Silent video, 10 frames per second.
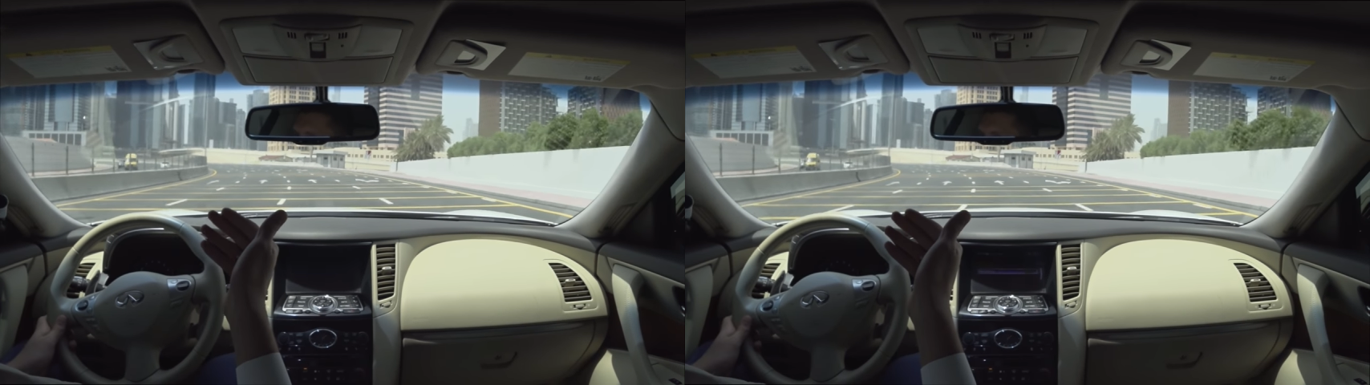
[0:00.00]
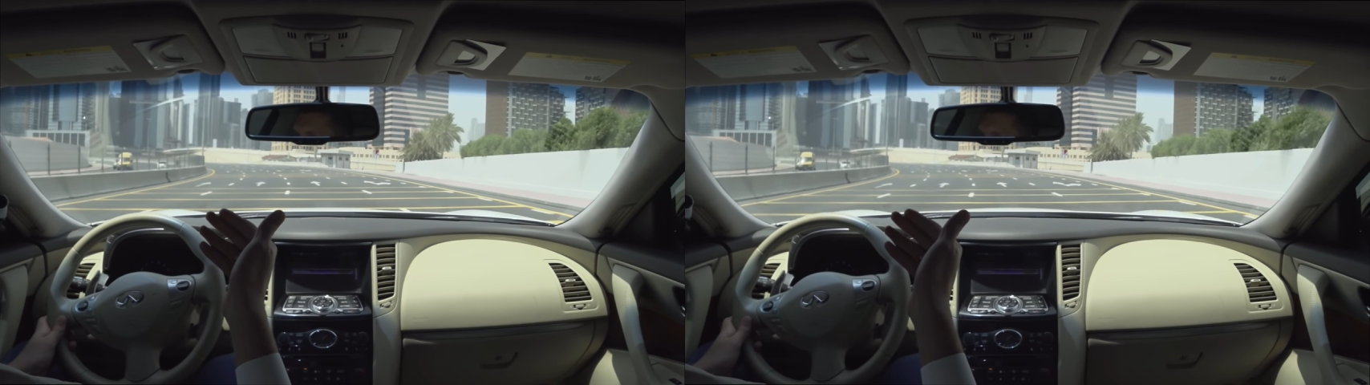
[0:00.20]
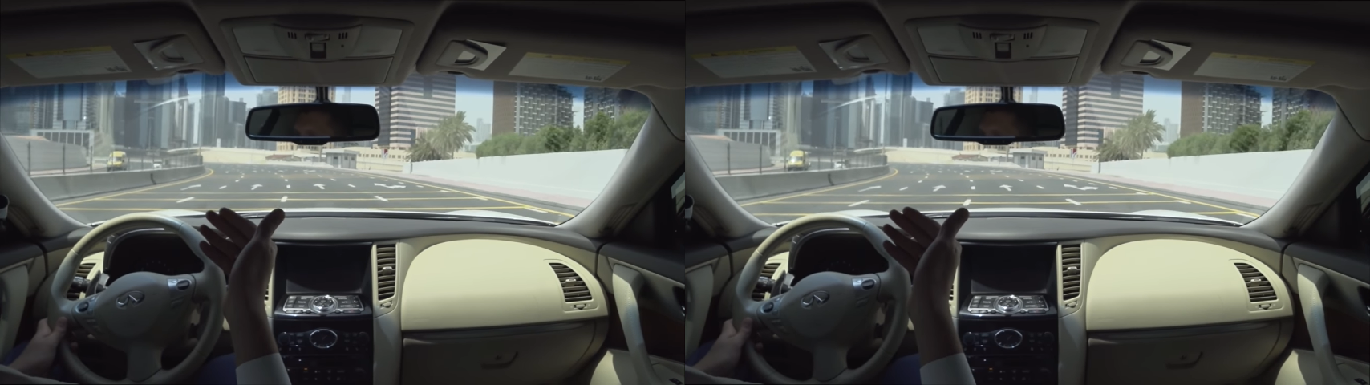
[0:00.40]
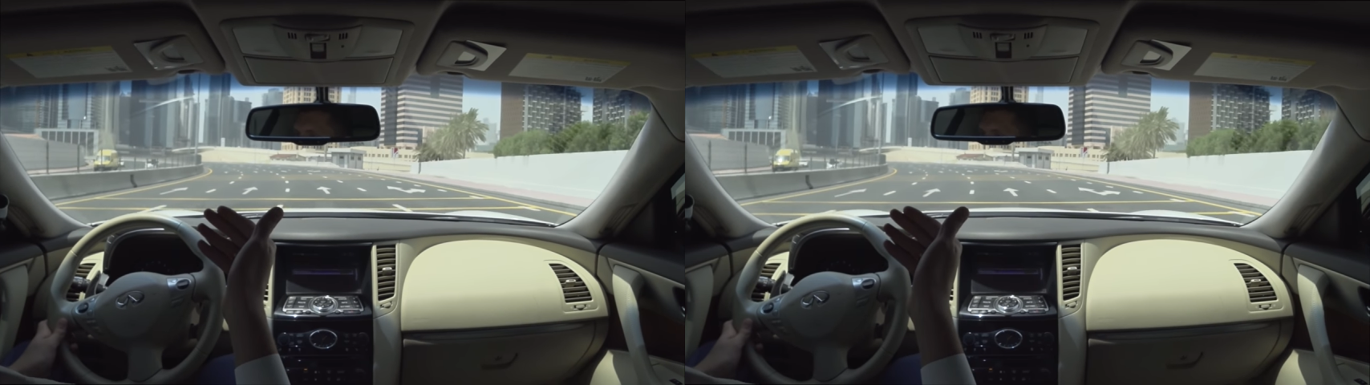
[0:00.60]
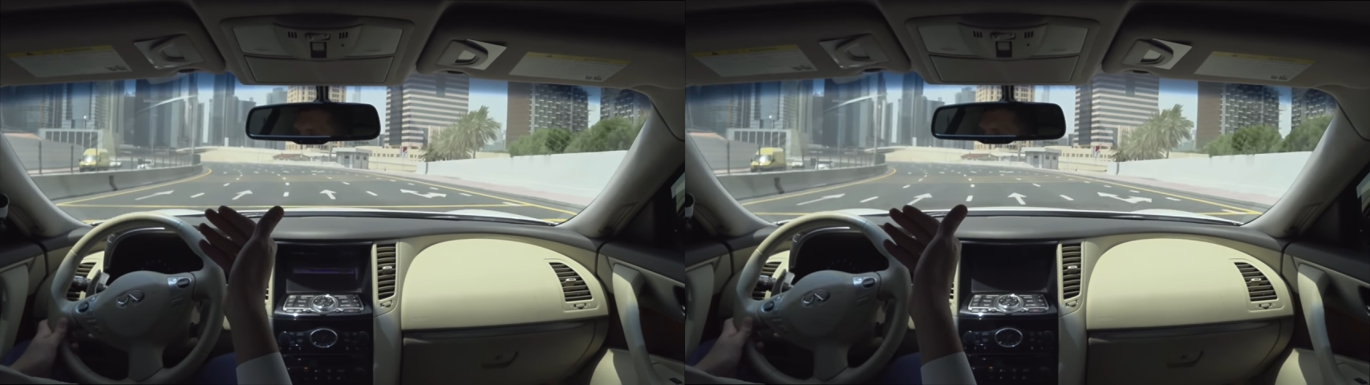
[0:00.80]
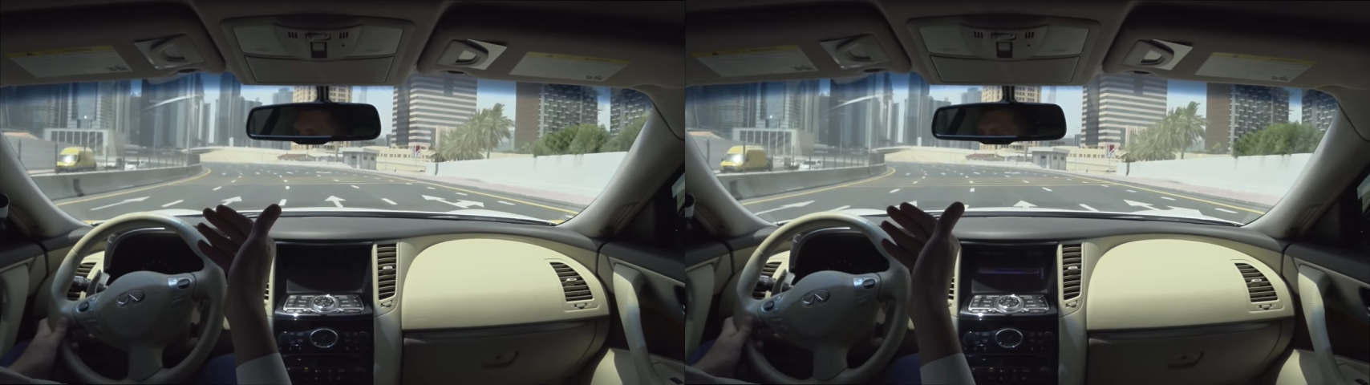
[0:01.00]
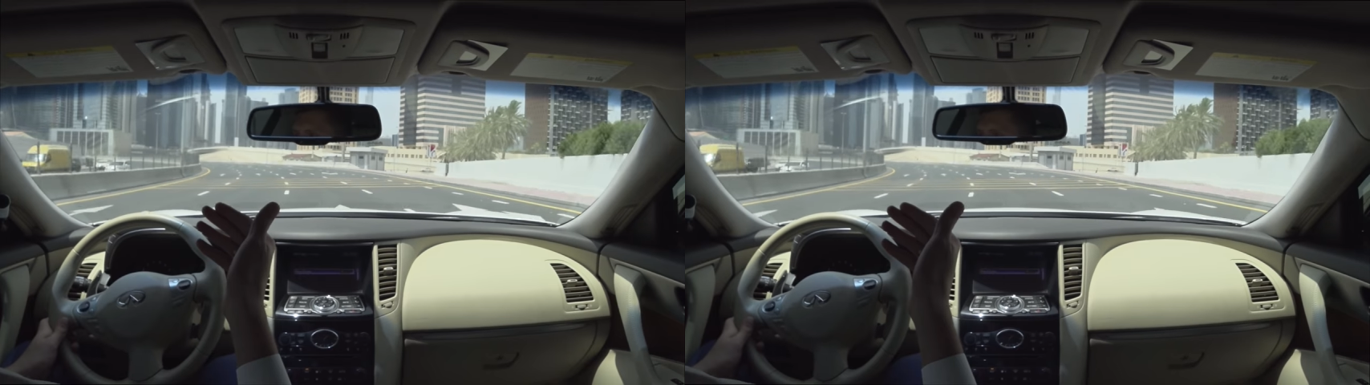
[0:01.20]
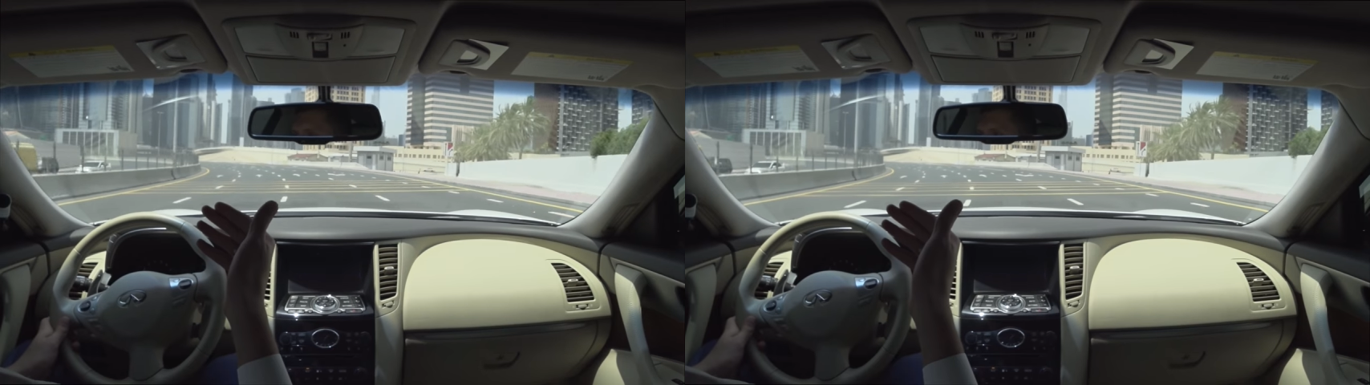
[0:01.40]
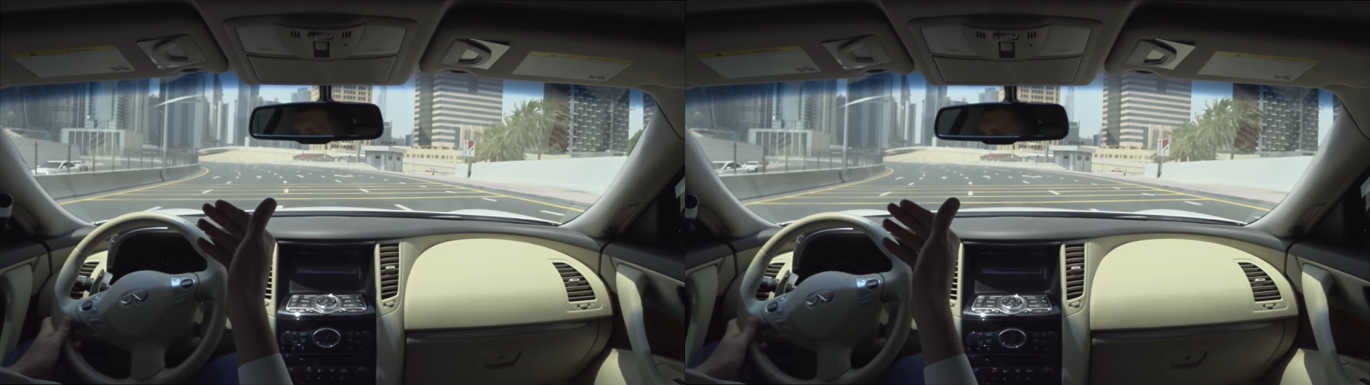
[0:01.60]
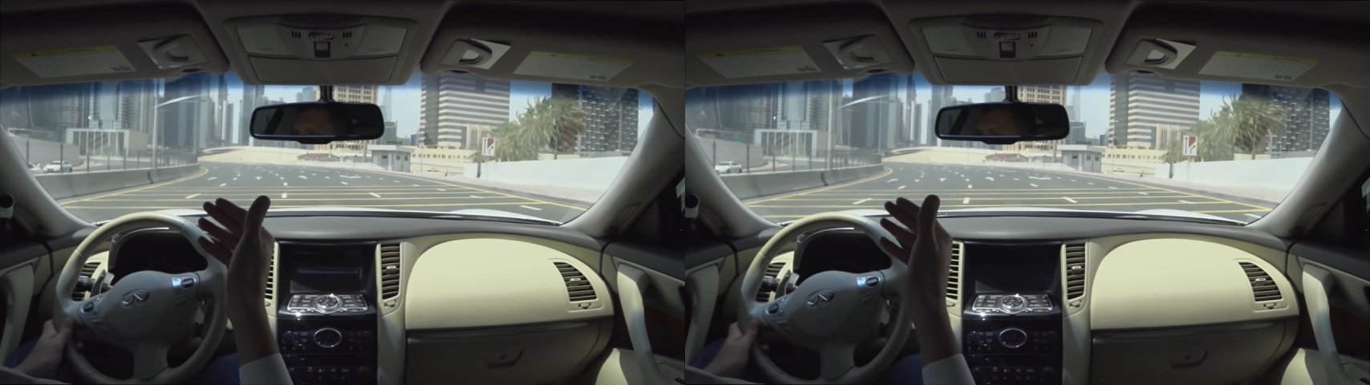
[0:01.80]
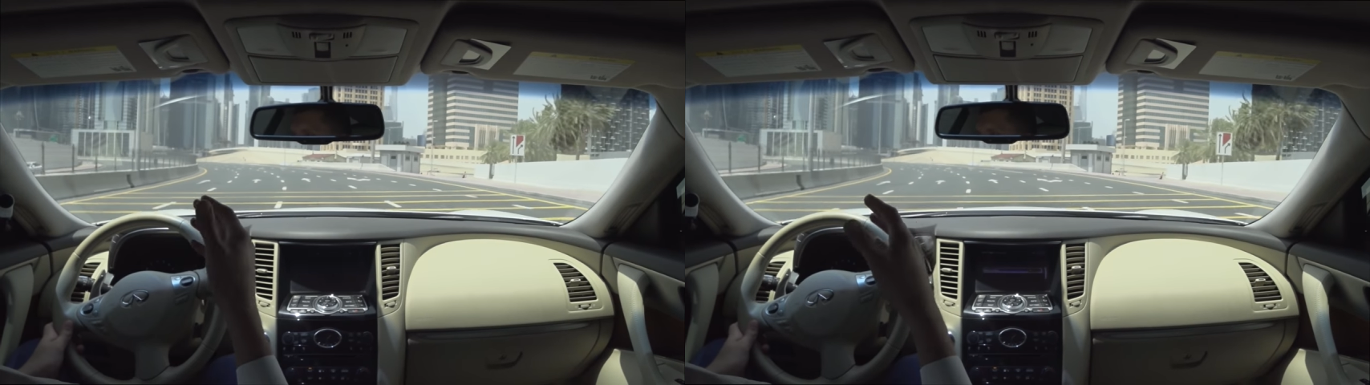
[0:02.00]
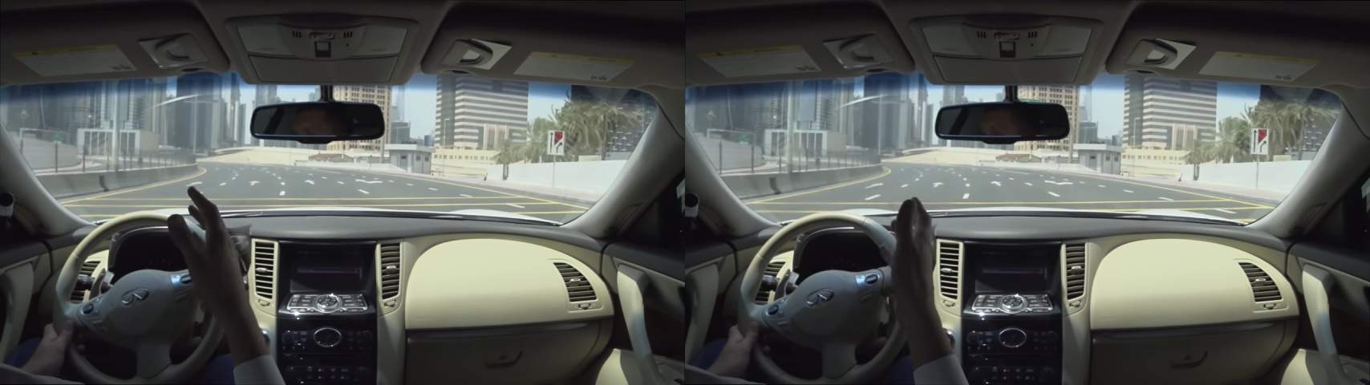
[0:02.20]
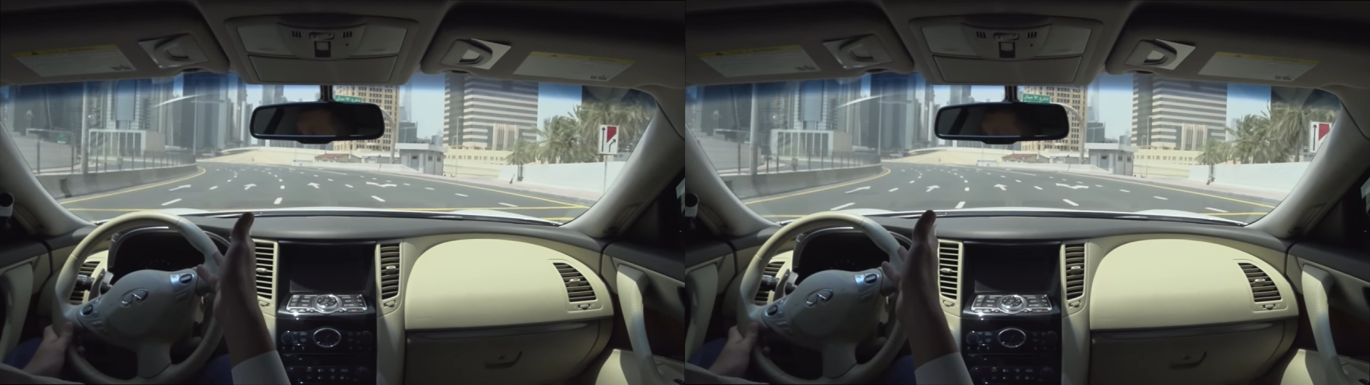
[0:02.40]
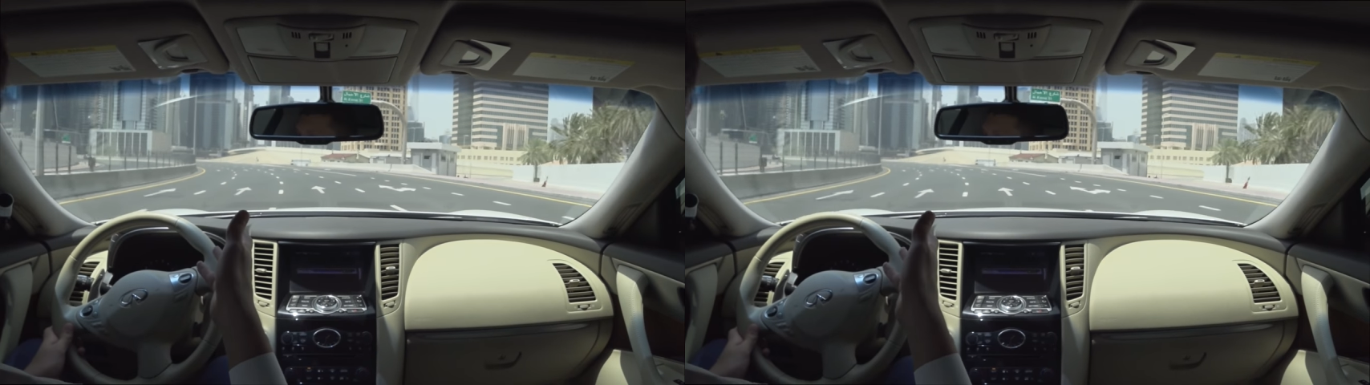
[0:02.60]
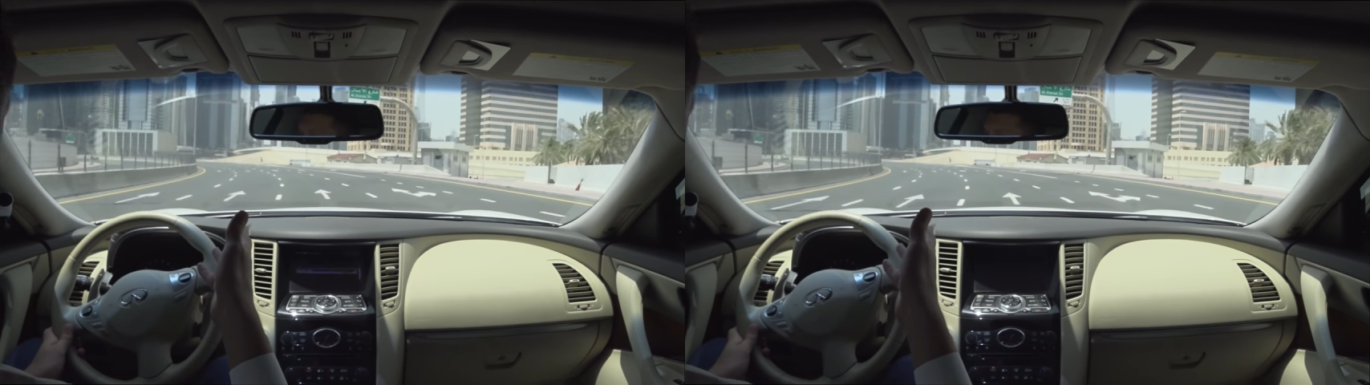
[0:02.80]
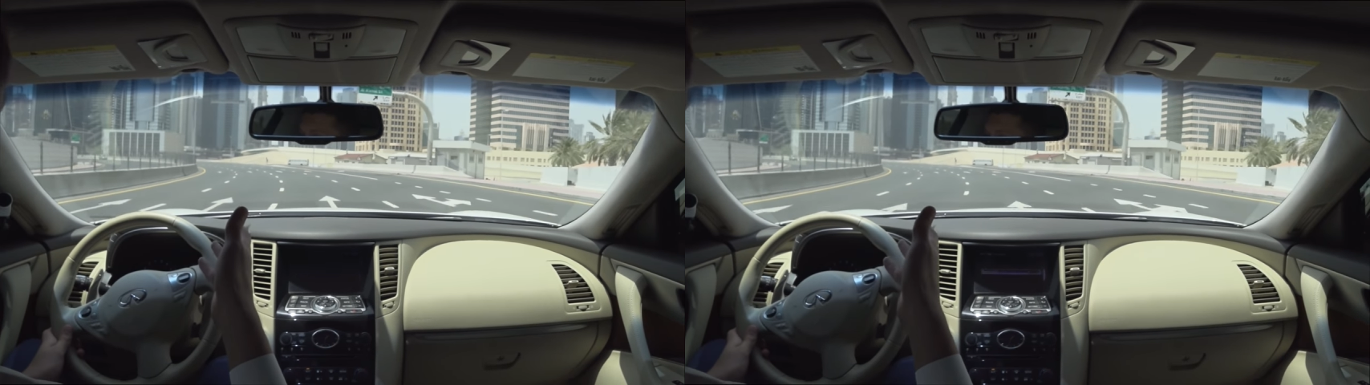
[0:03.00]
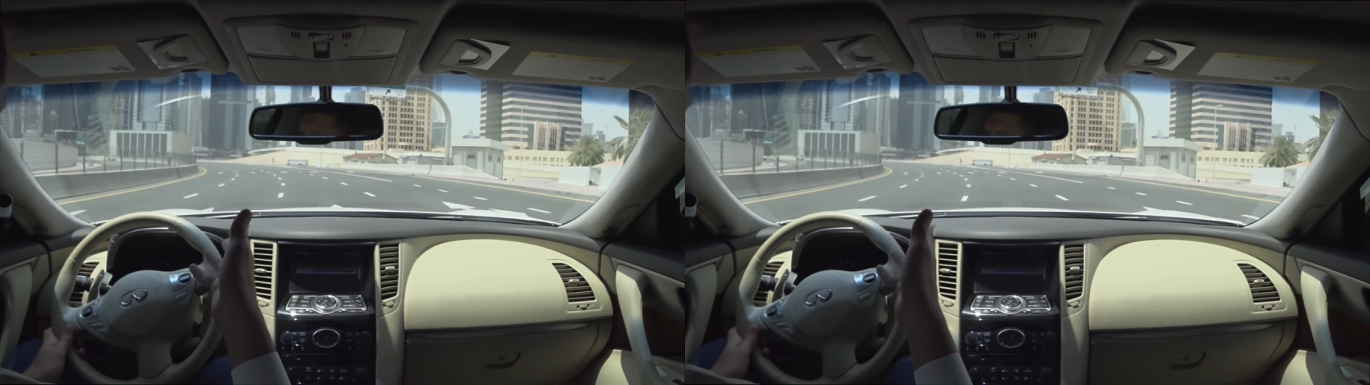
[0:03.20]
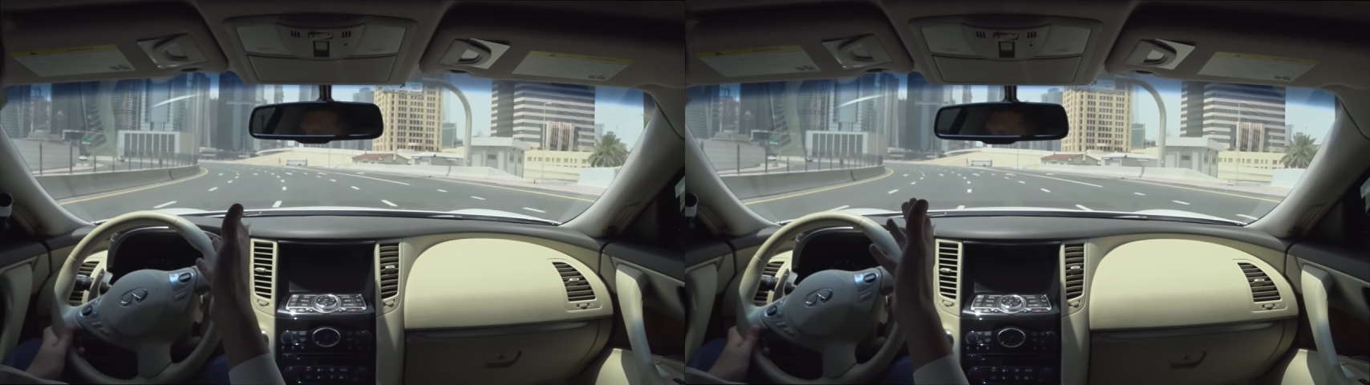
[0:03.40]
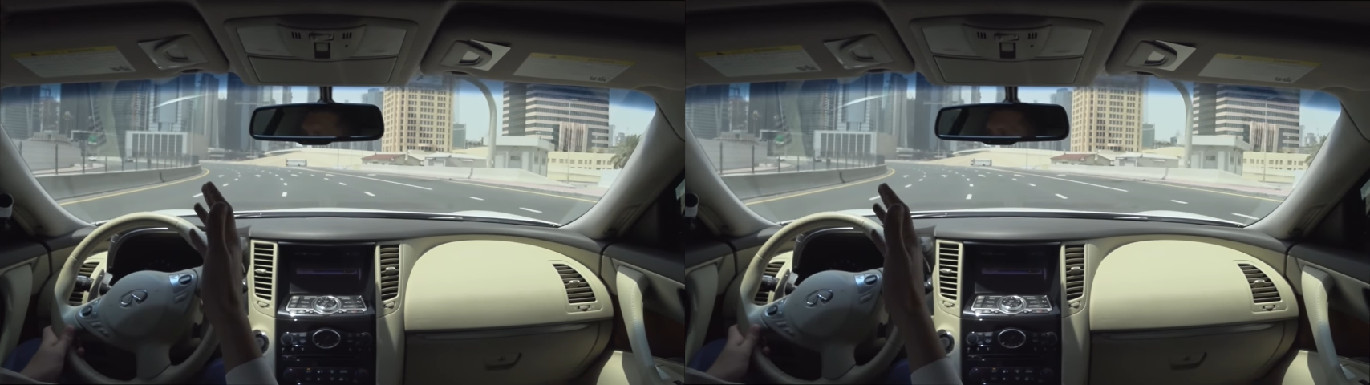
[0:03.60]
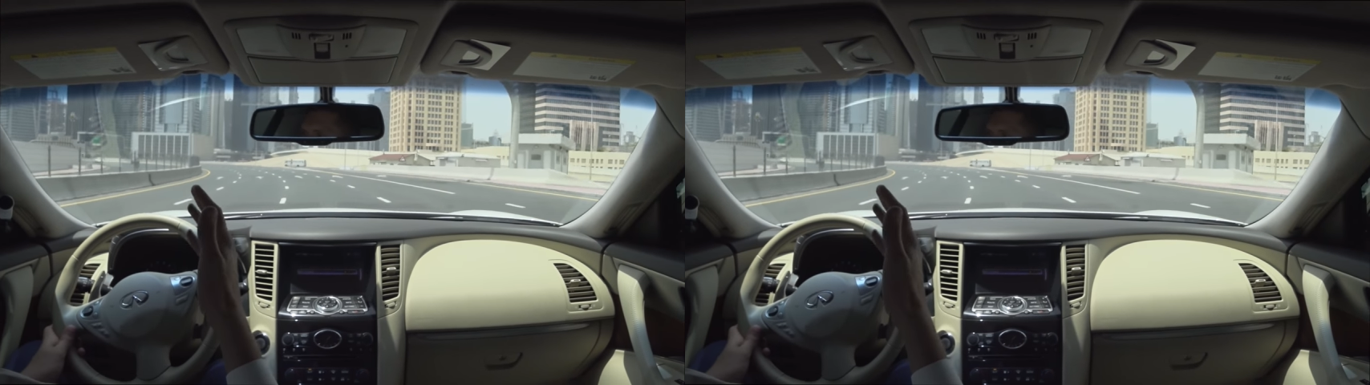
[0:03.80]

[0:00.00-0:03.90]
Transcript: Nobody's mouth can be seen.